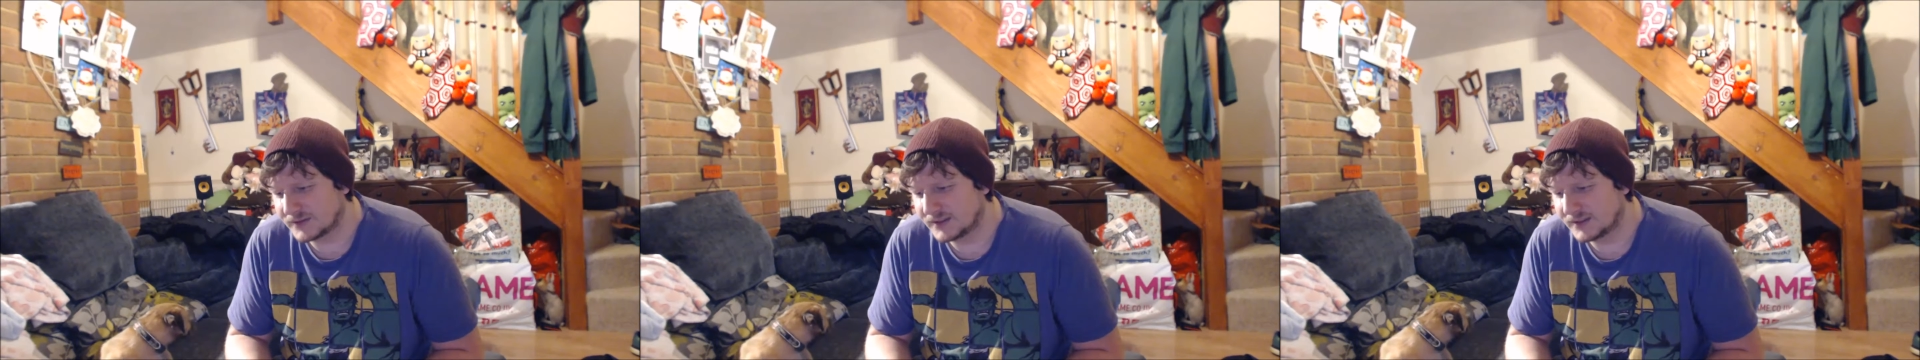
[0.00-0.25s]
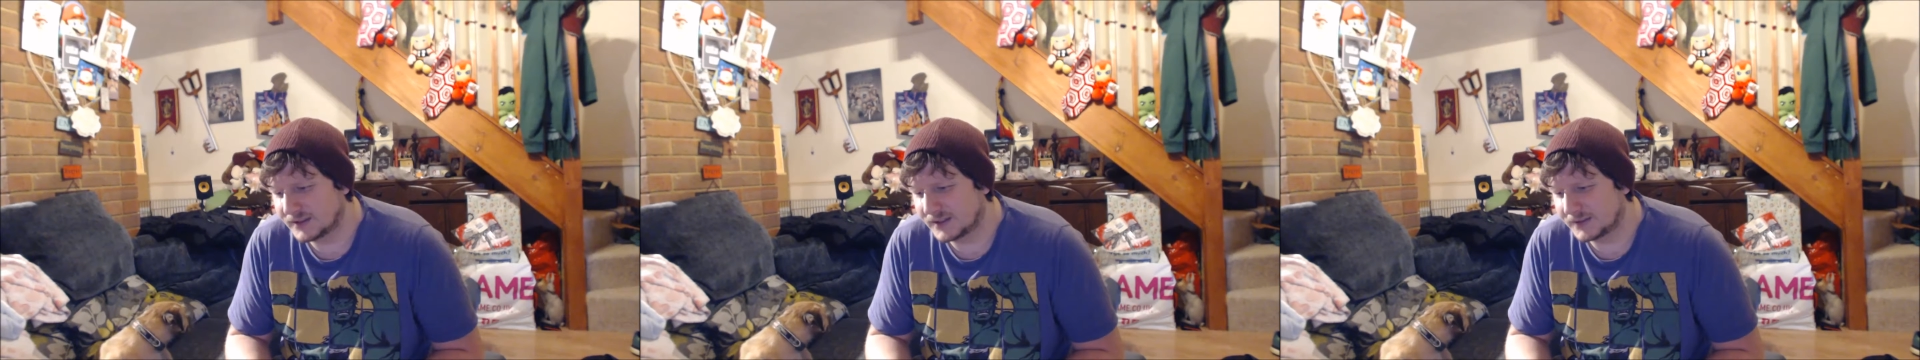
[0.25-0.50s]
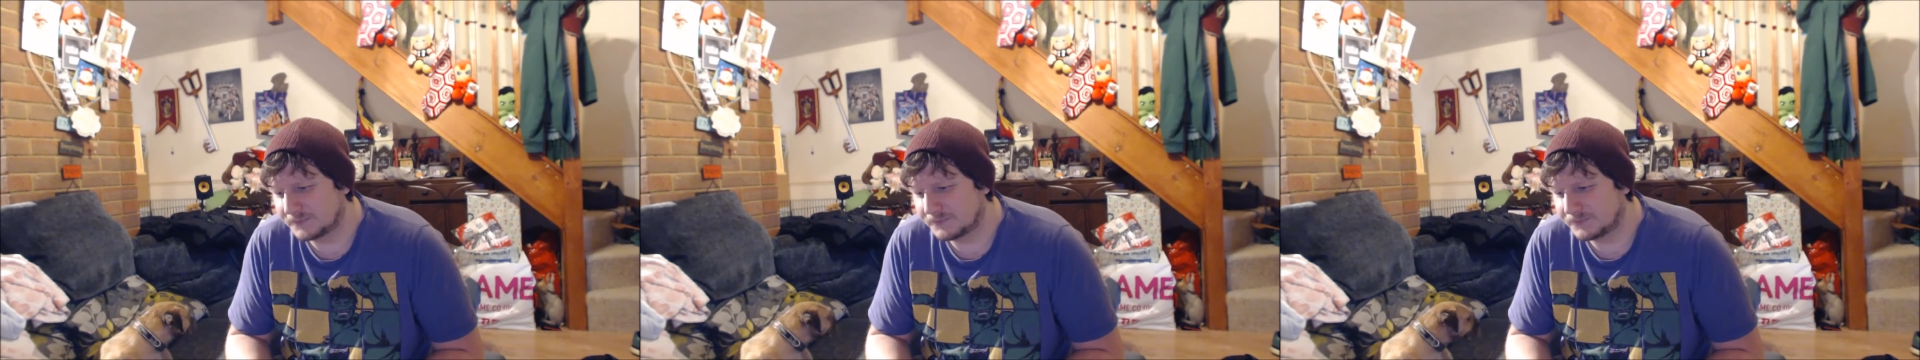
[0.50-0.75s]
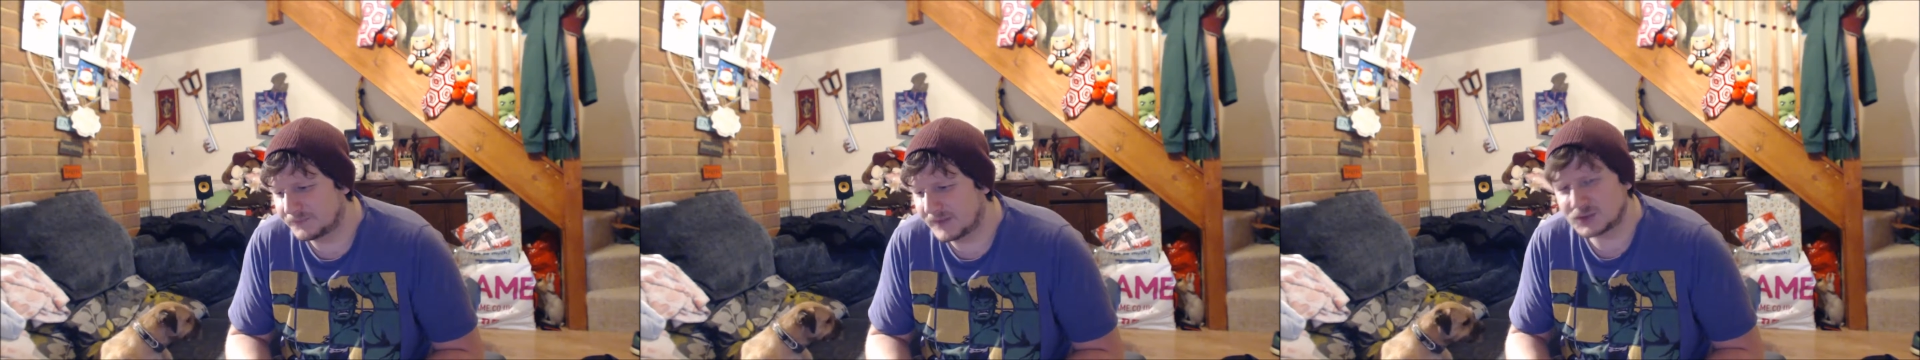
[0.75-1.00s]
The
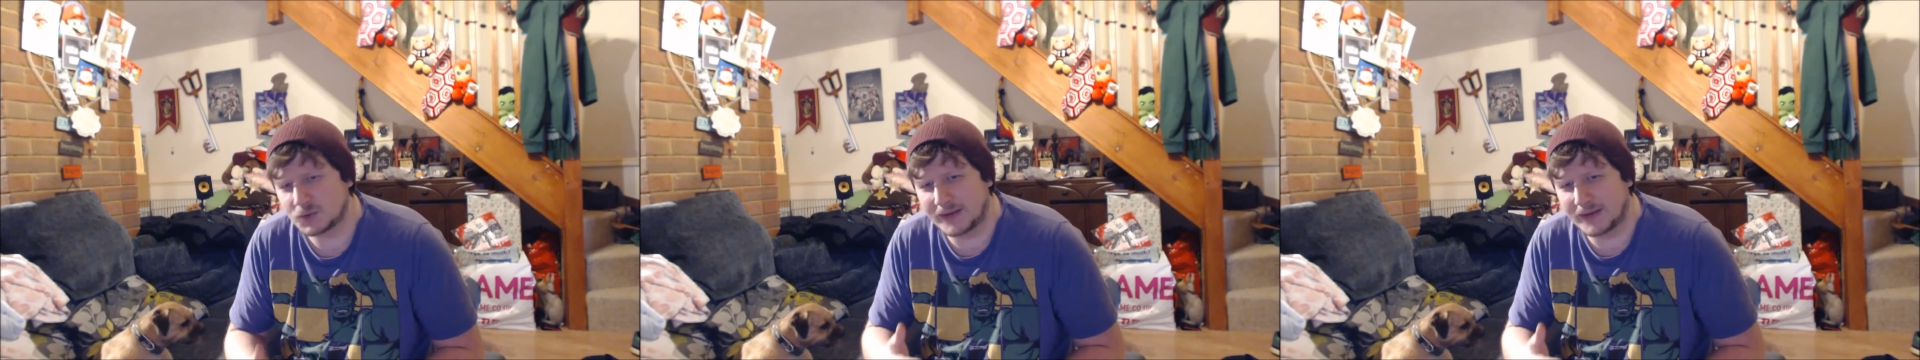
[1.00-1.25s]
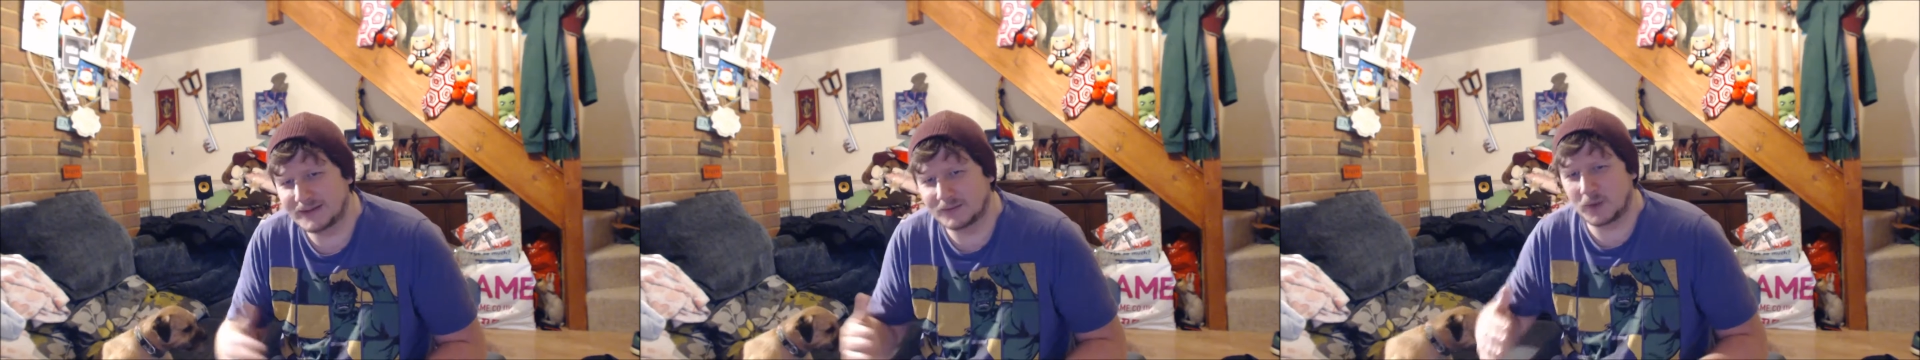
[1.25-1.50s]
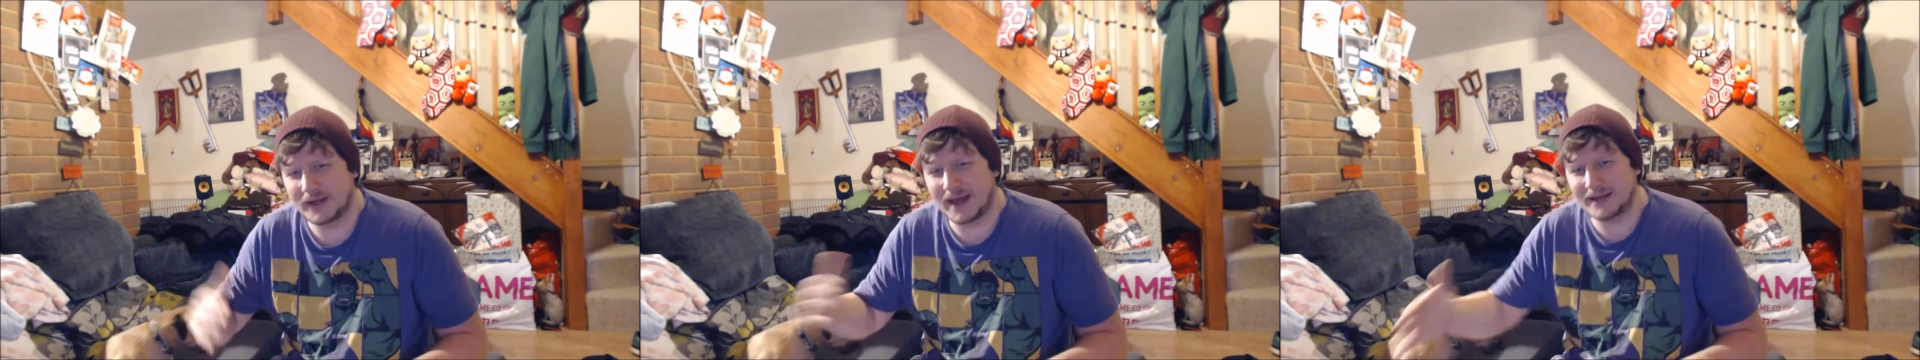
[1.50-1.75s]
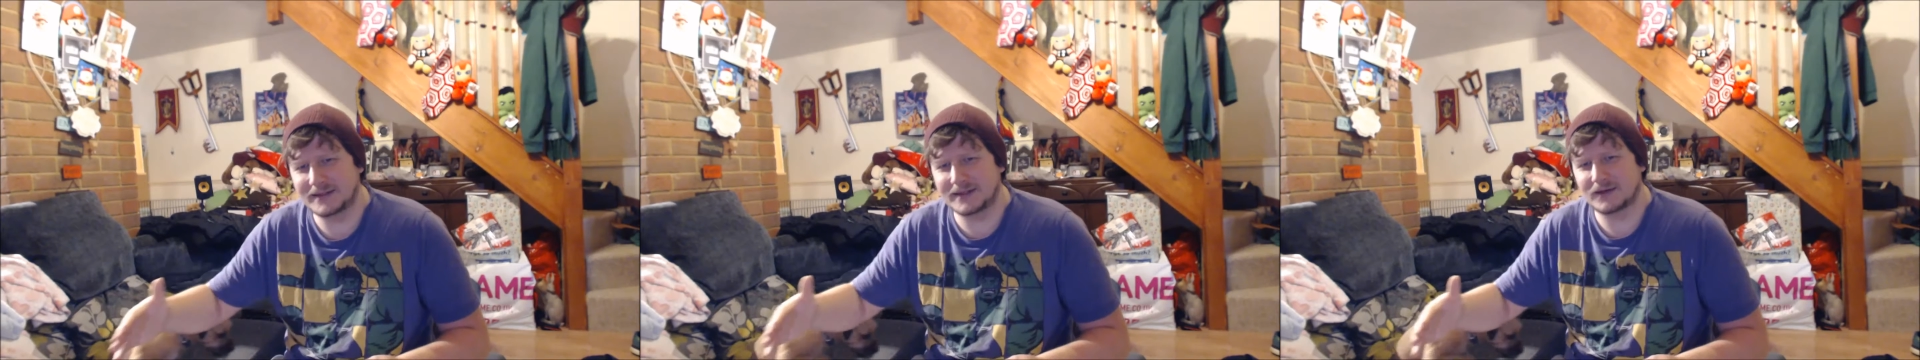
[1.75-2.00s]
actual ending, when
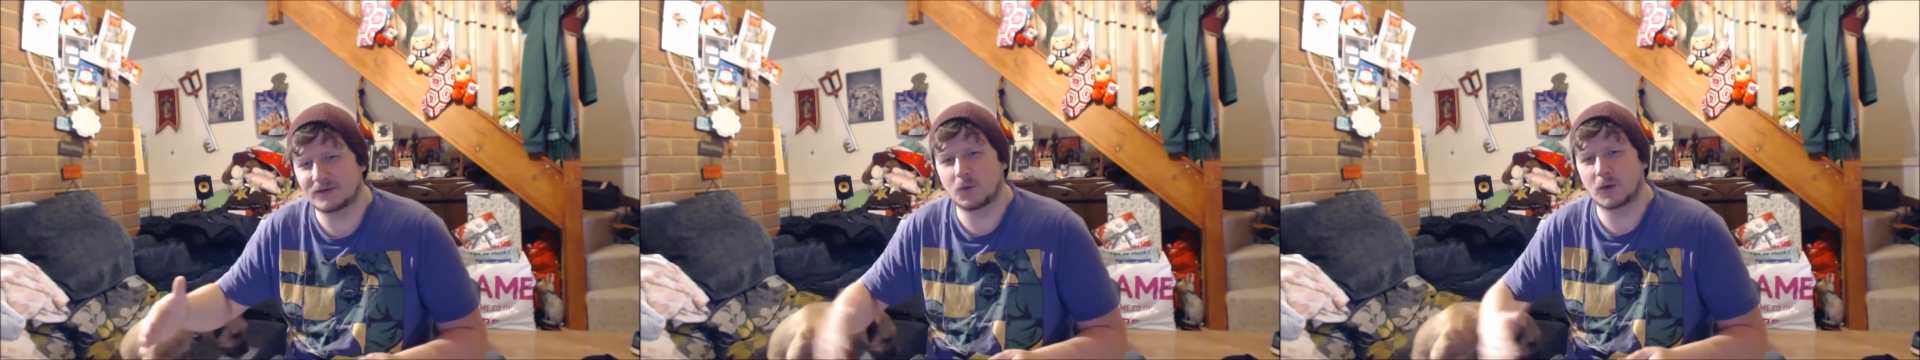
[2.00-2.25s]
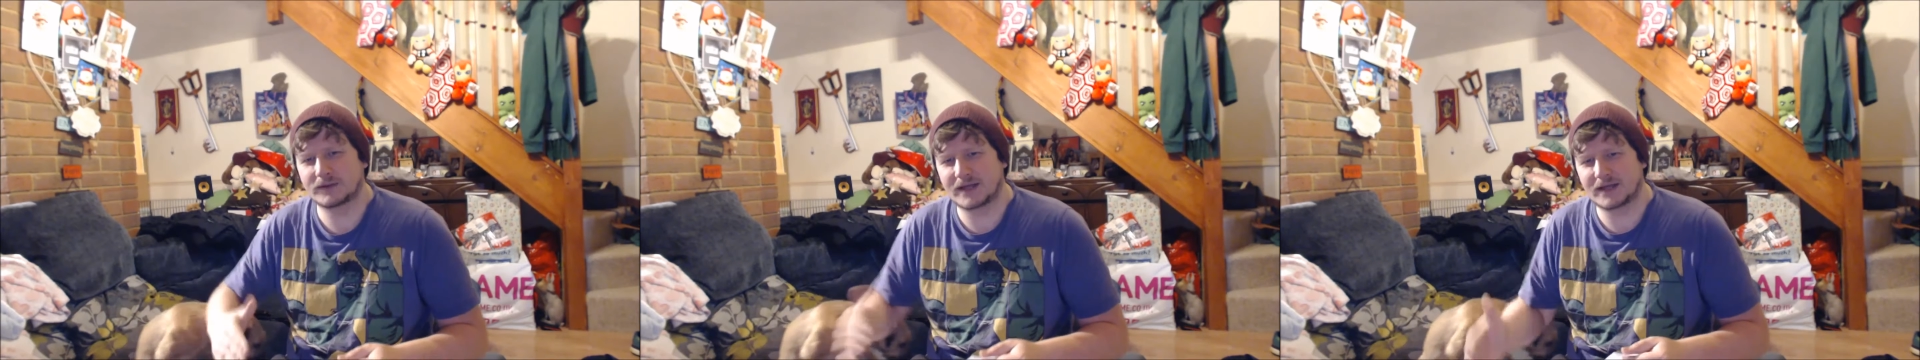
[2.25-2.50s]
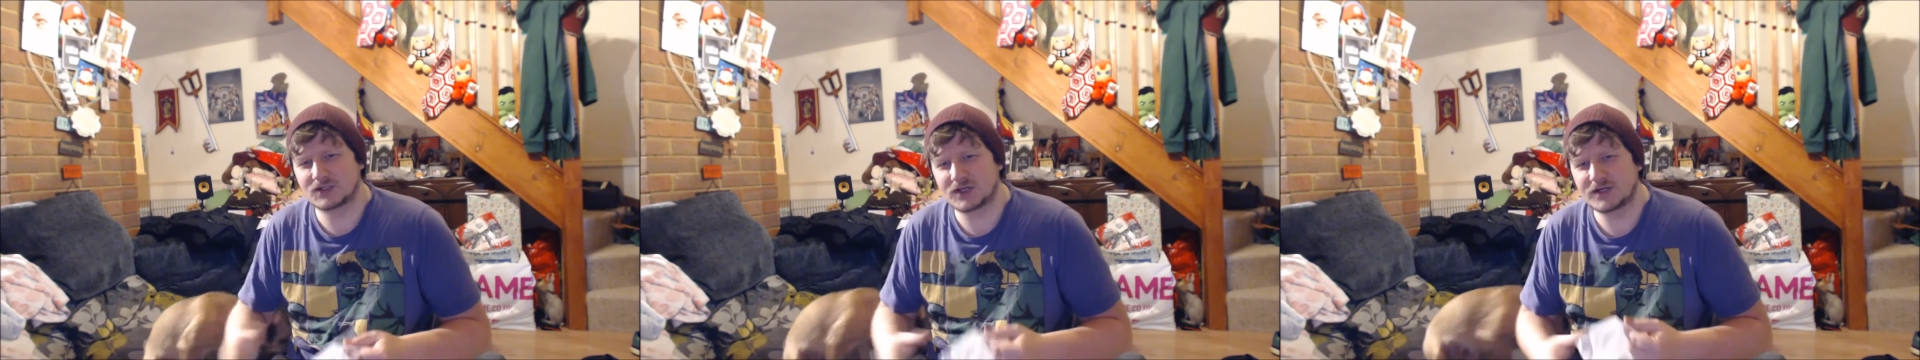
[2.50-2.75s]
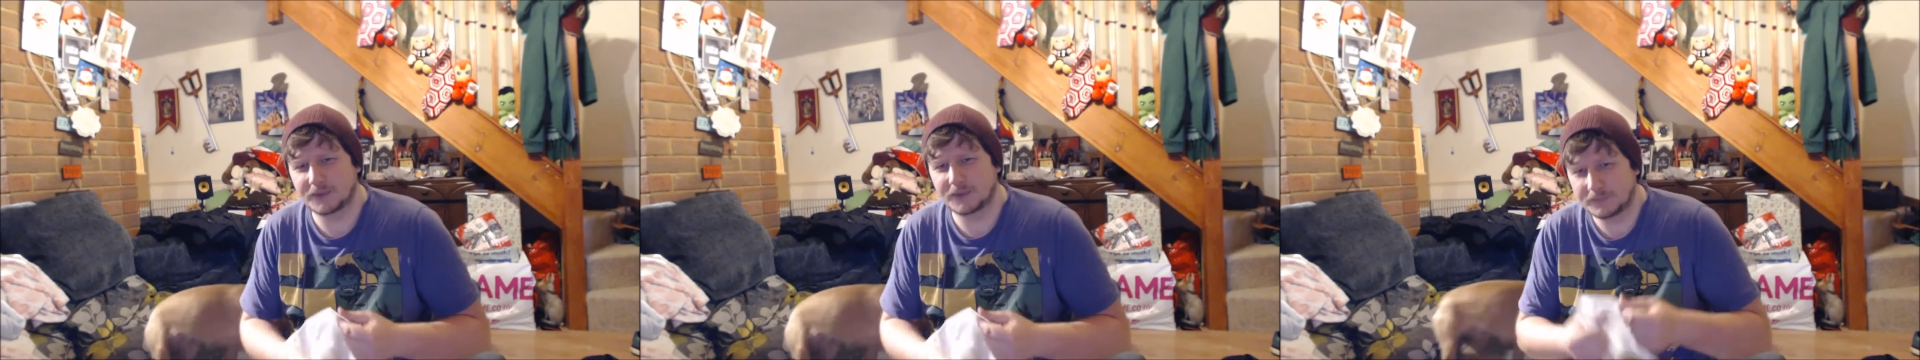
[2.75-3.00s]
it ended, I thought I'd get an
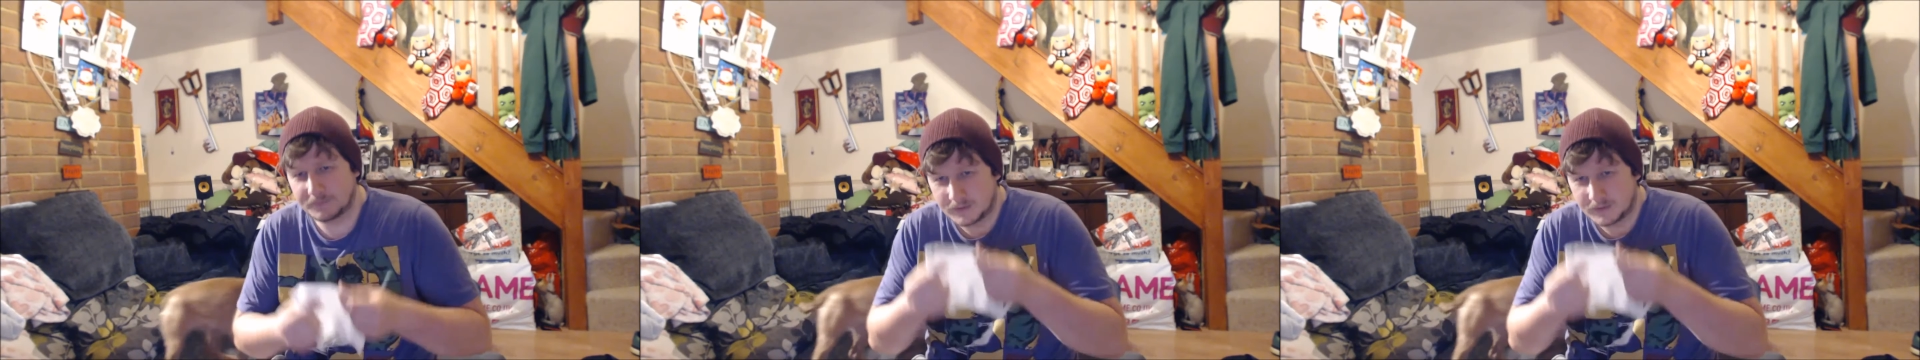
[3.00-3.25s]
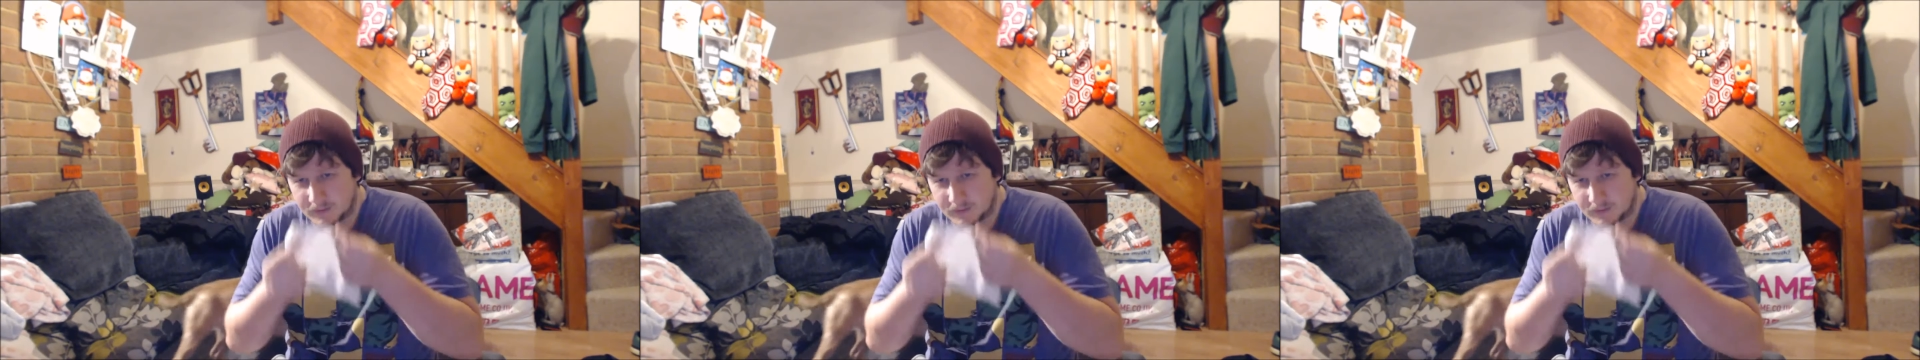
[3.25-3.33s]
achievement,